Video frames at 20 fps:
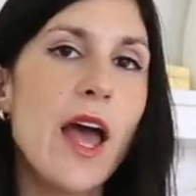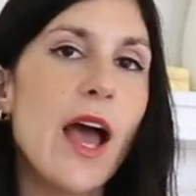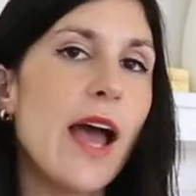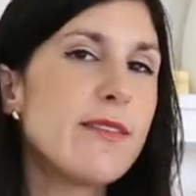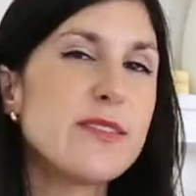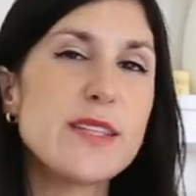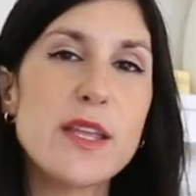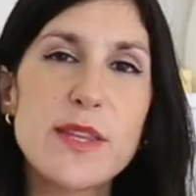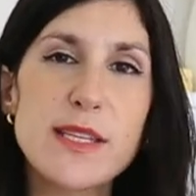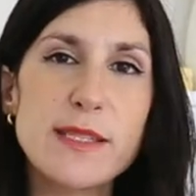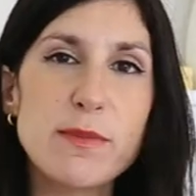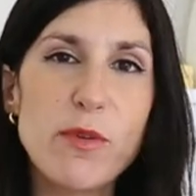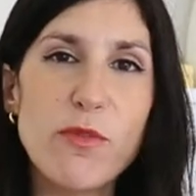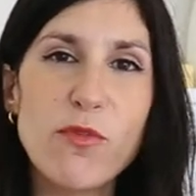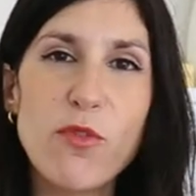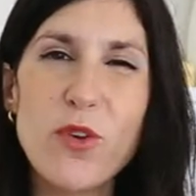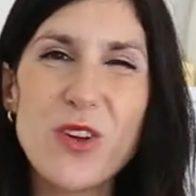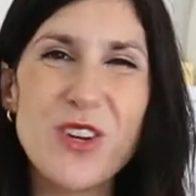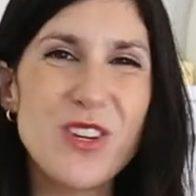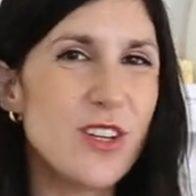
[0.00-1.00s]
I've said this
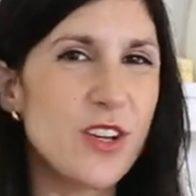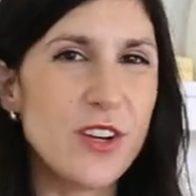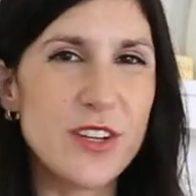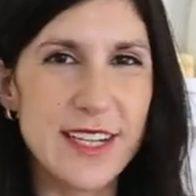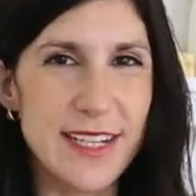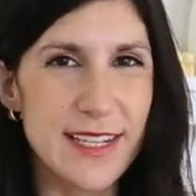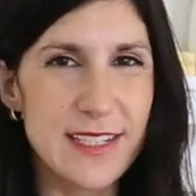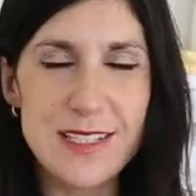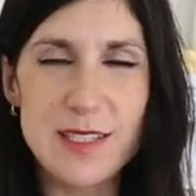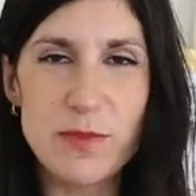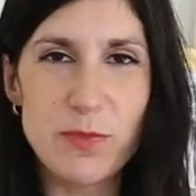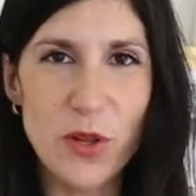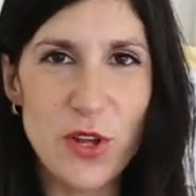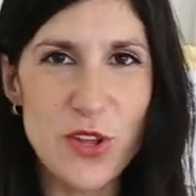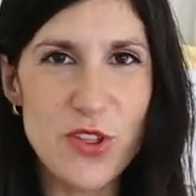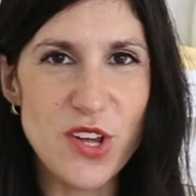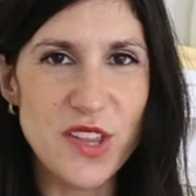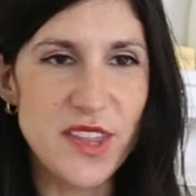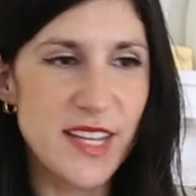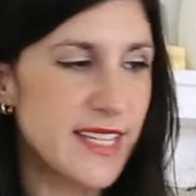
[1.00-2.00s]
before, you don't need to
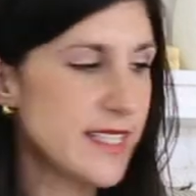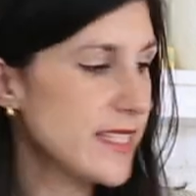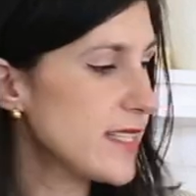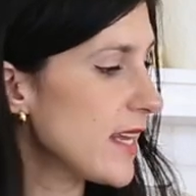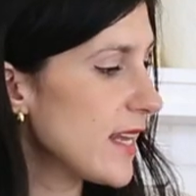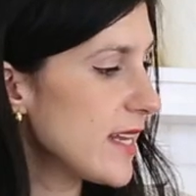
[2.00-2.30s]
splurge on this.